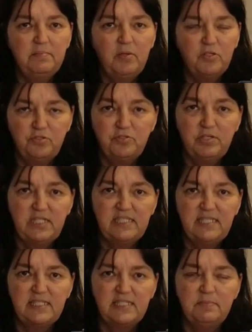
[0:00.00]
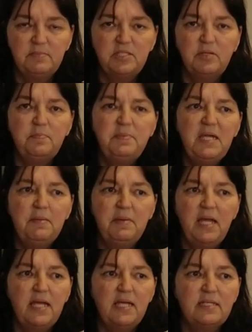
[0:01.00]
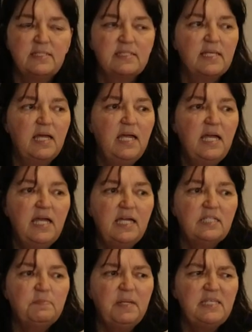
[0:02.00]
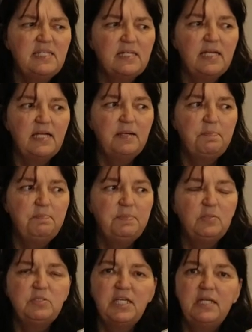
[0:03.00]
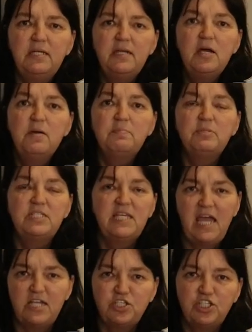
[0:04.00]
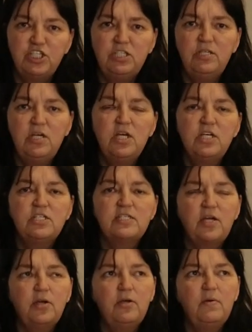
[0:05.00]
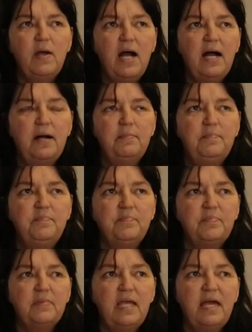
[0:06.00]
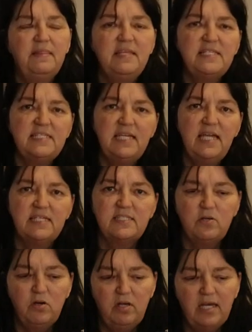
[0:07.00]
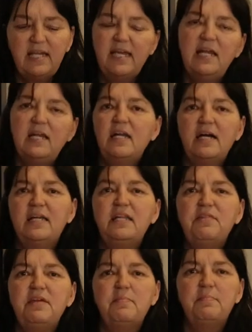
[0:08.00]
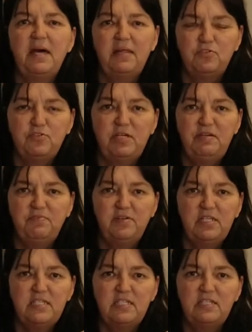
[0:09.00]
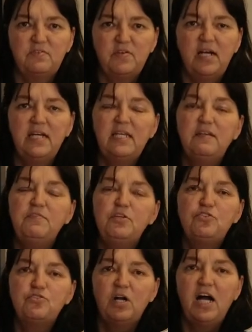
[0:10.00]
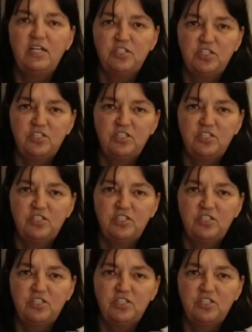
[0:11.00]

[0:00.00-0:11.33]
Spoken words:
monitoring system. So a BMS is basically a built-in protection. So, and this thing has got like a lithium battery, for instance, right? If you try